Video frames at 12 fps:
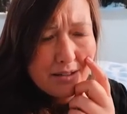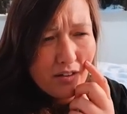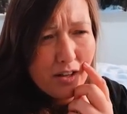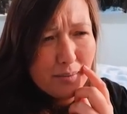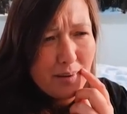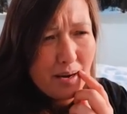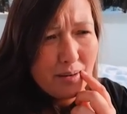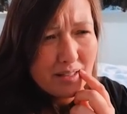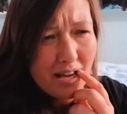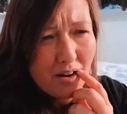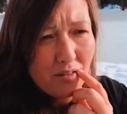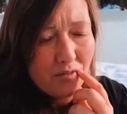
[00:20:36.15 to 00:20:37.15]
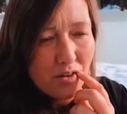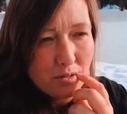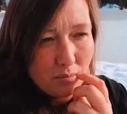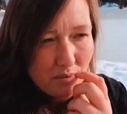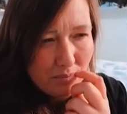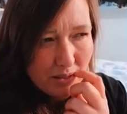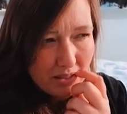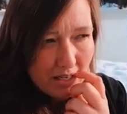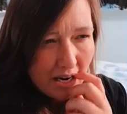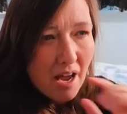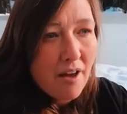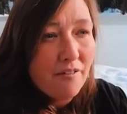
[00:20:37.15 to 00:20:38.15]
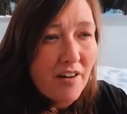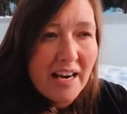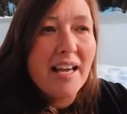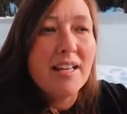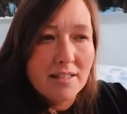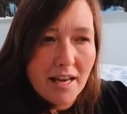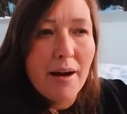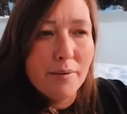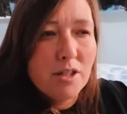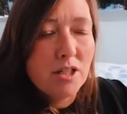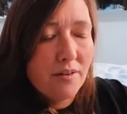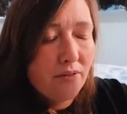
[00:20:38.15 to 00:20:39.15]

definitely the travel one, maybe my personal one as well, I'm not